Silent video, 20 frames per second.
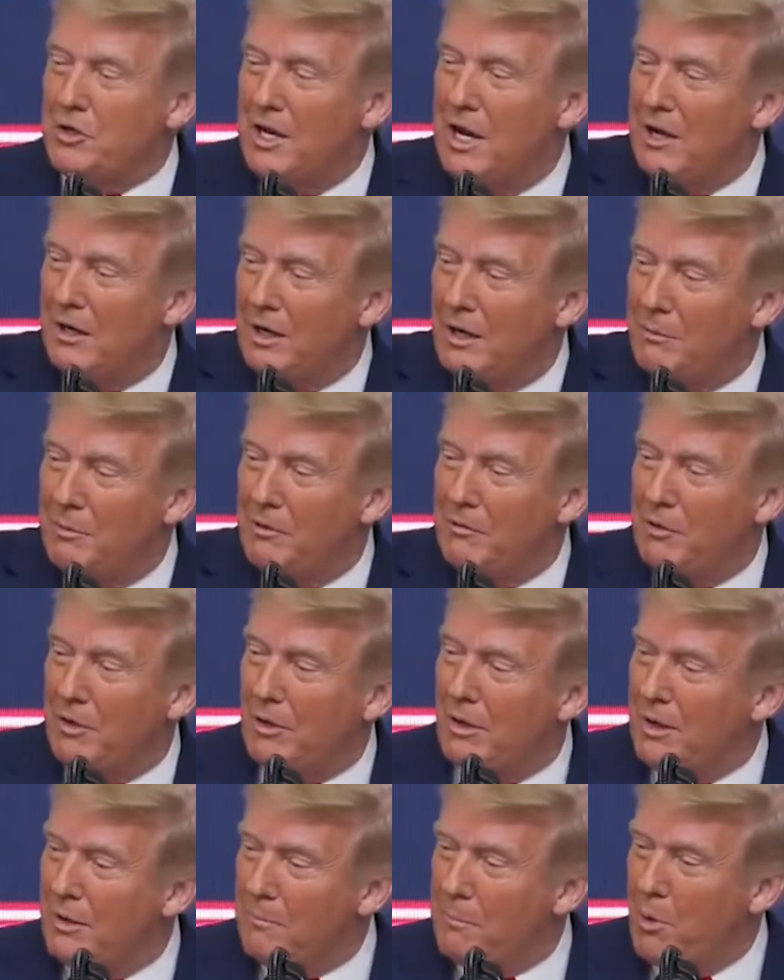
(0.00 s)
now going to be
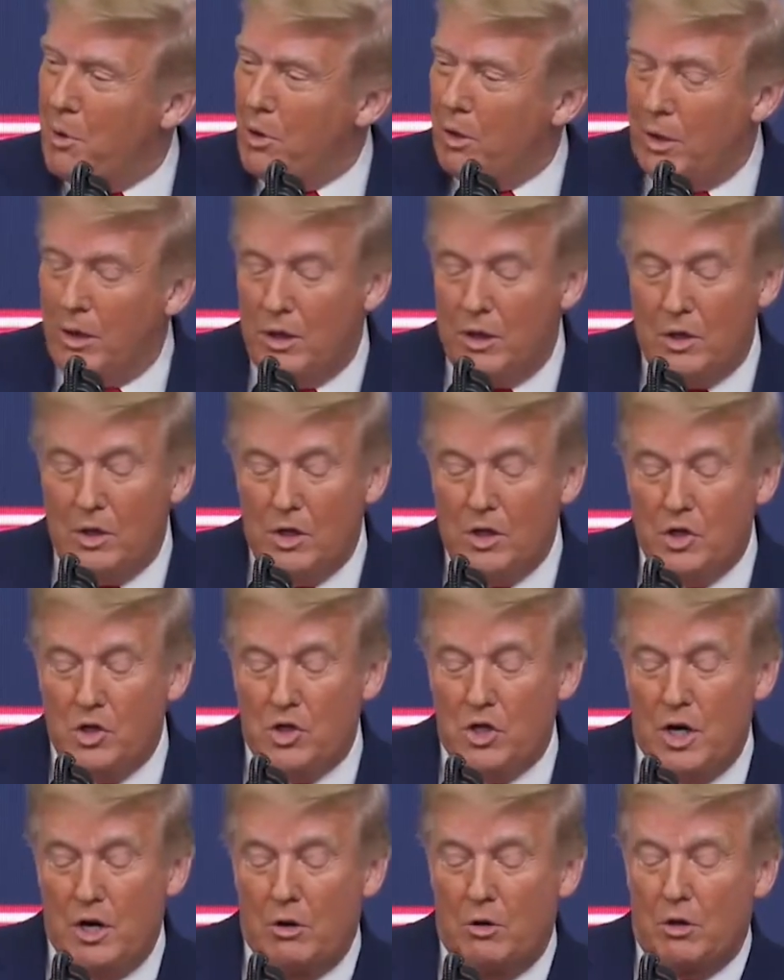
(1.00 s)
very important,
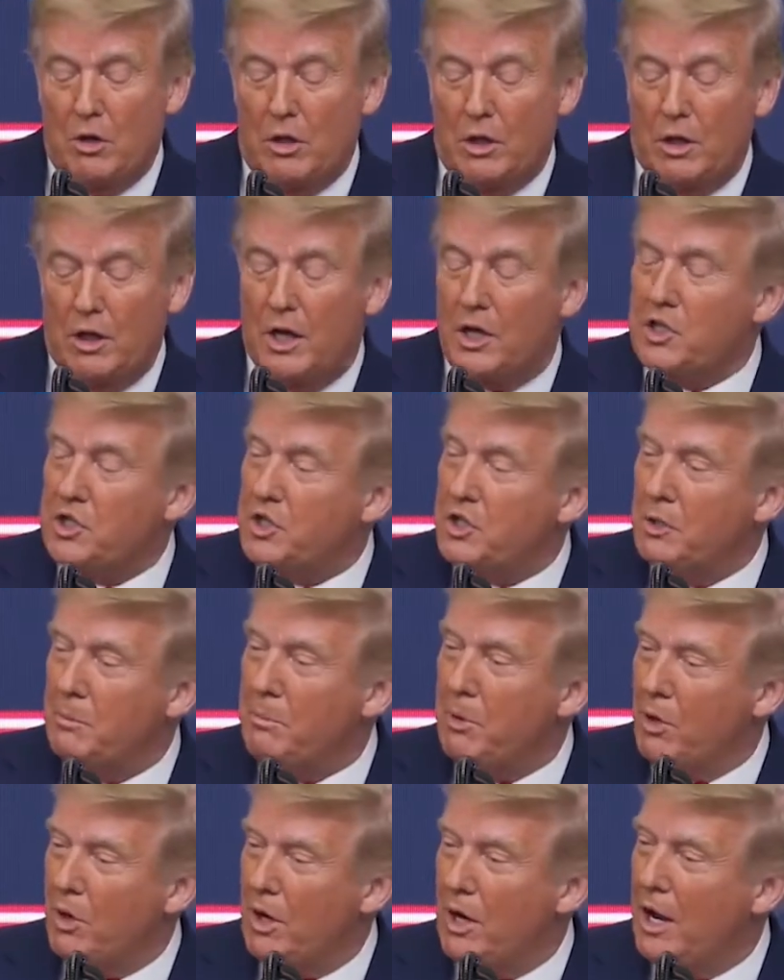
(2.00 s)
General Gus
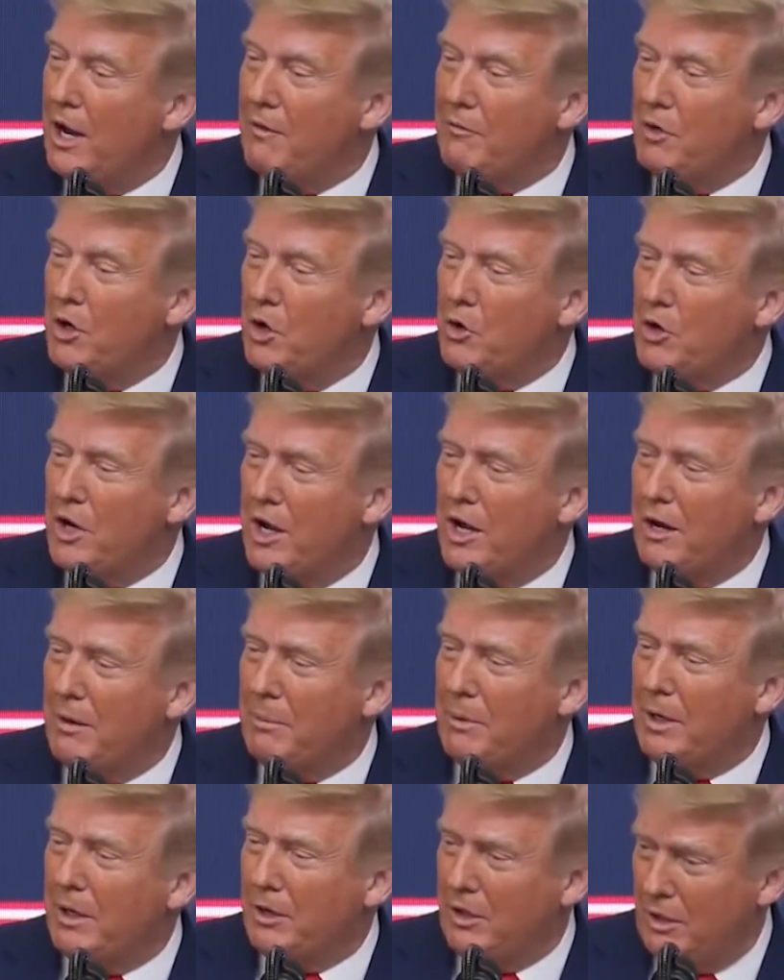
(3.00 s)
Perna. I have no doubt
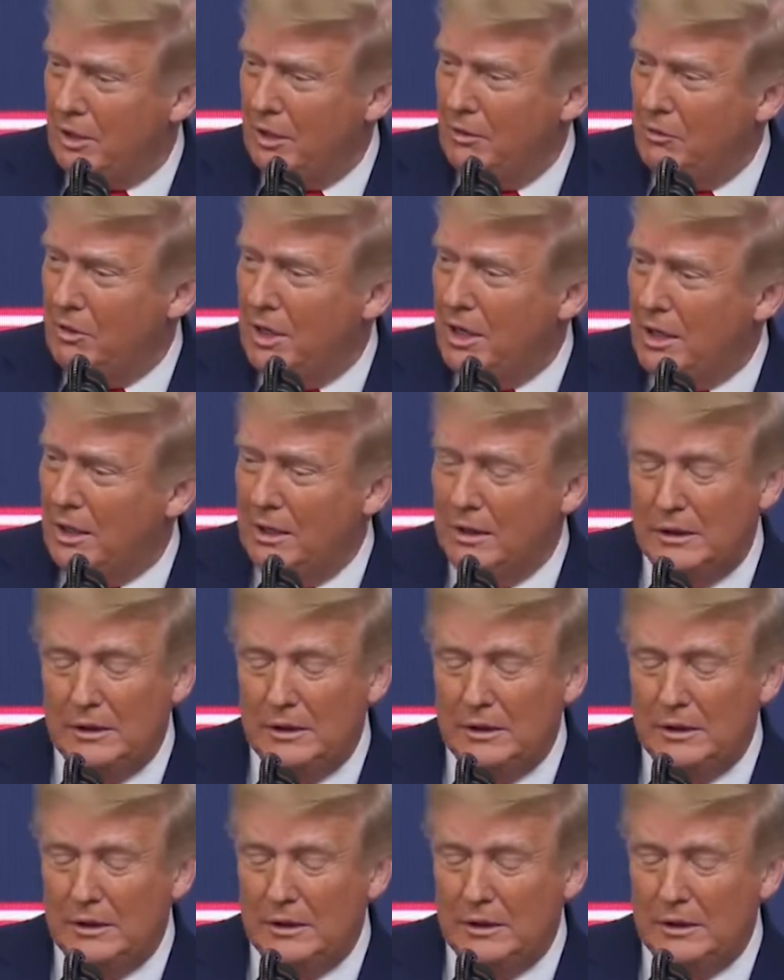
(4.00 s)
about it, right?